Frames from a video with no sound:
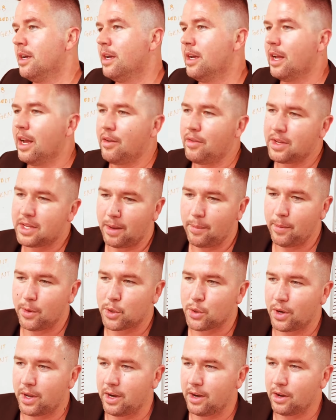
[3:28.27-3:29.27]
Every time you
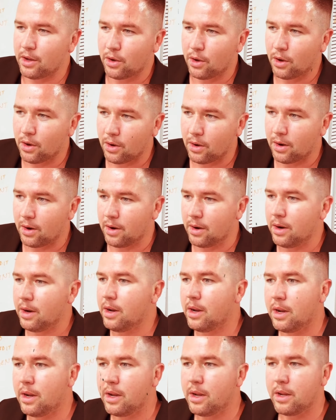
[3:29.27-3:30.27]
trade in a car,
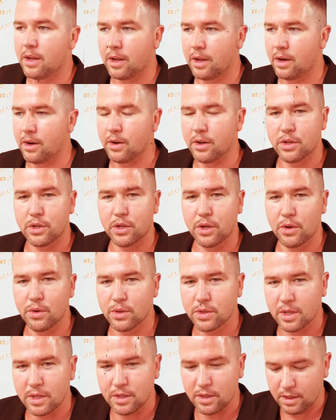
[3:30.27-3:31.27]
you know, it shows
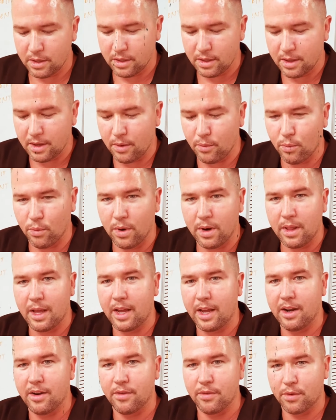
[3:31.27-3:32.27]
this one
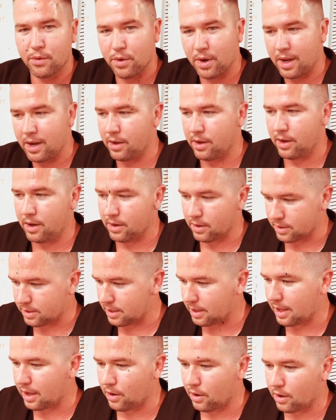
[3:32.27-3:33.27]
line of credit, you know, to
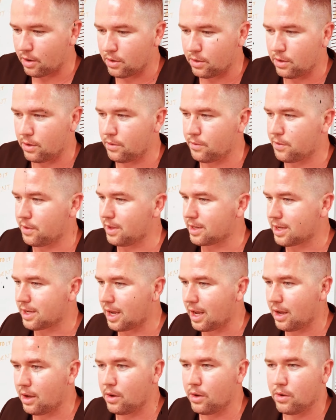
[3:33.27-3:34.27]
that auto loan for the
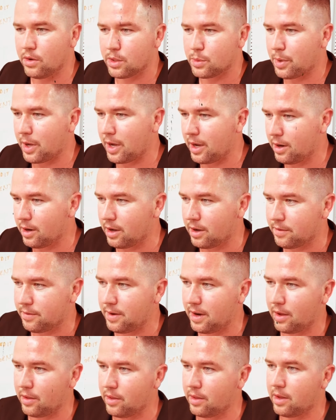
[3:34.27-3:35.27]
Tahoe is paid off.
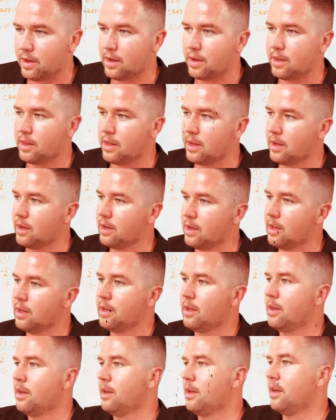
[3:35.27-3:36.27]
Now the
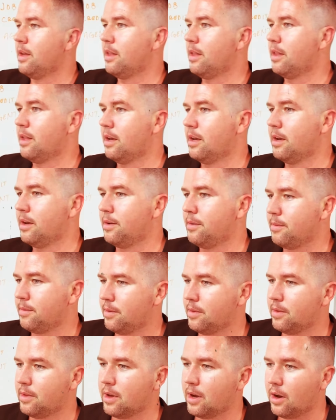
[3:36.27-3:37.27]

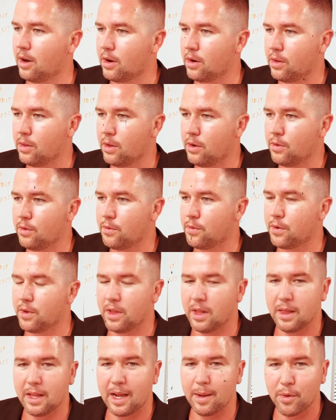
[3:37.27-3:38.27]
auto loan for the
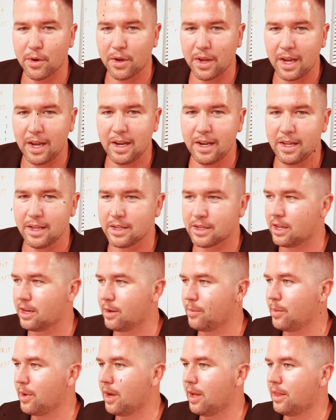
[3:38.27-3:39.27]
Lamborghini is gonna
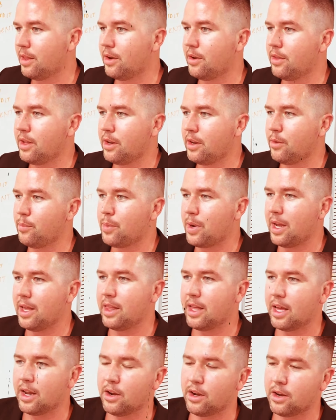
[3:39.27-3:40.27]
be on there. Then you pay
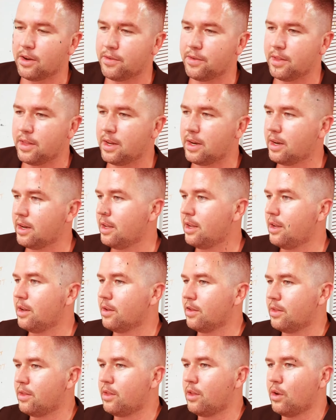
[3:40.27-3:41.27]
that off, and then, you know,
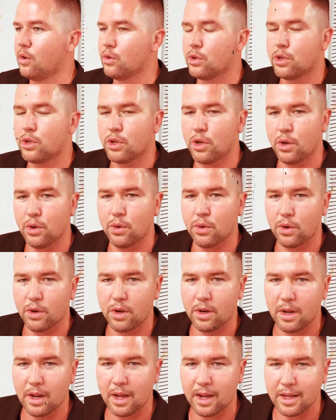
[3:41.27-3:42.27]
those show
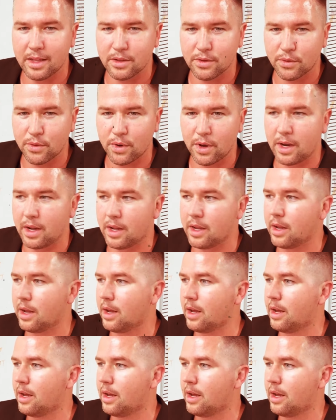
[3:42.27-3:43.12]
good lines of credit.